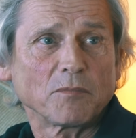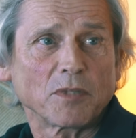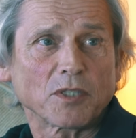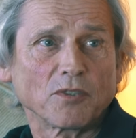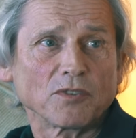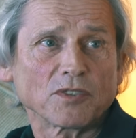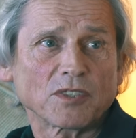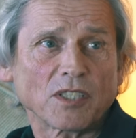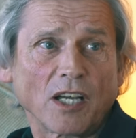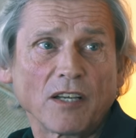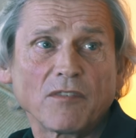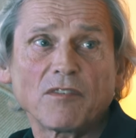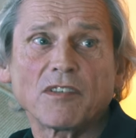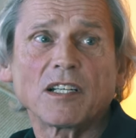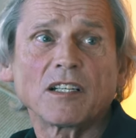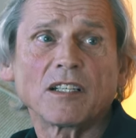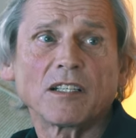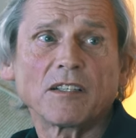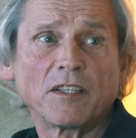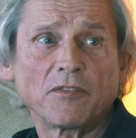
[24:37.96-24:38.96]
Because I
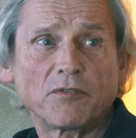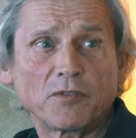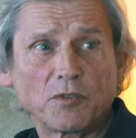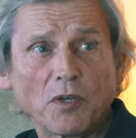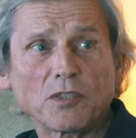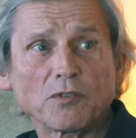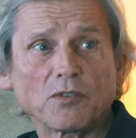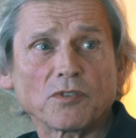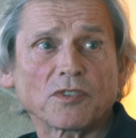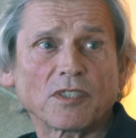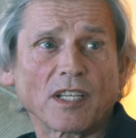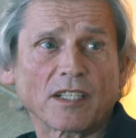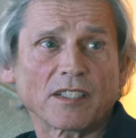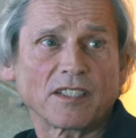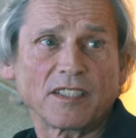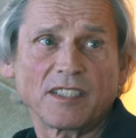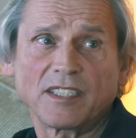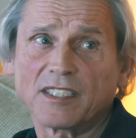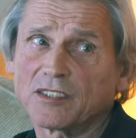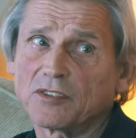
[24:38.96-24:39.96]
will, if you are not
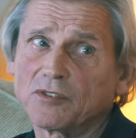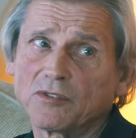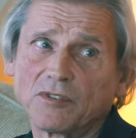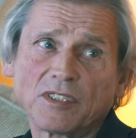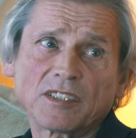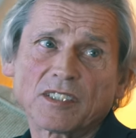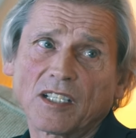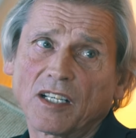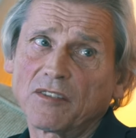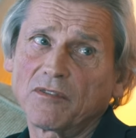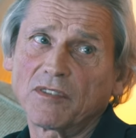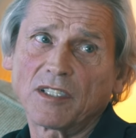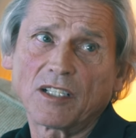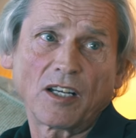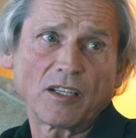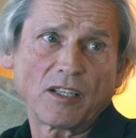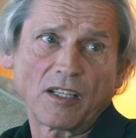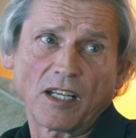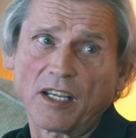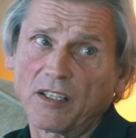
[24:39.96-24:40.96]
agreeing to this, I
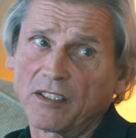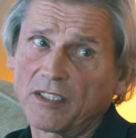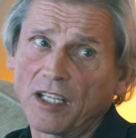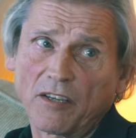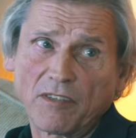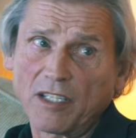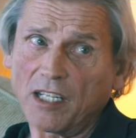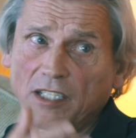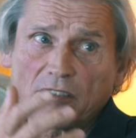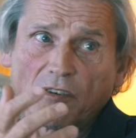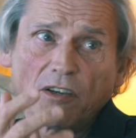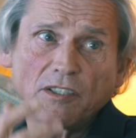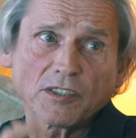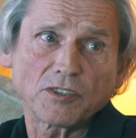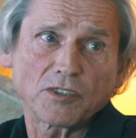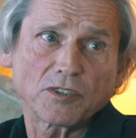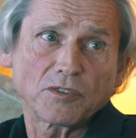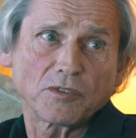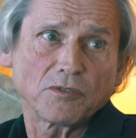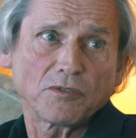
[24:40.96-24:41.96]
will, I, I will
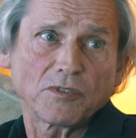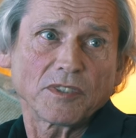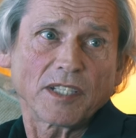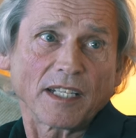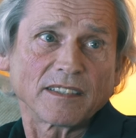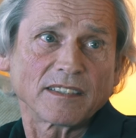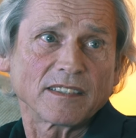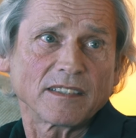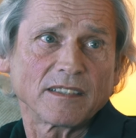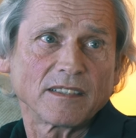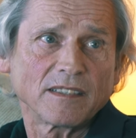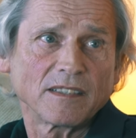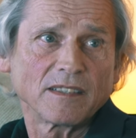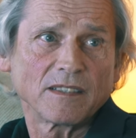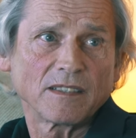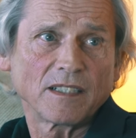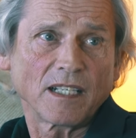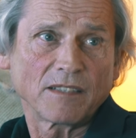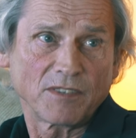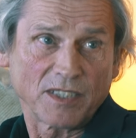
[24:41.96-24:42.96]
advise her to do that,
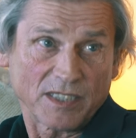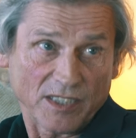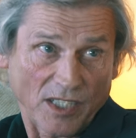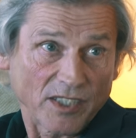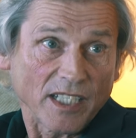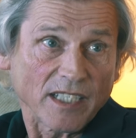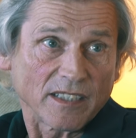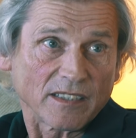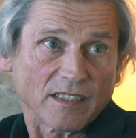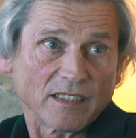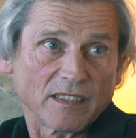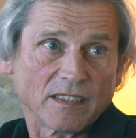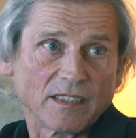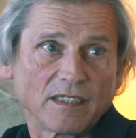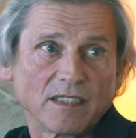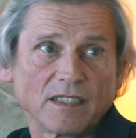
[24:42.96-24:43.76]
which I did.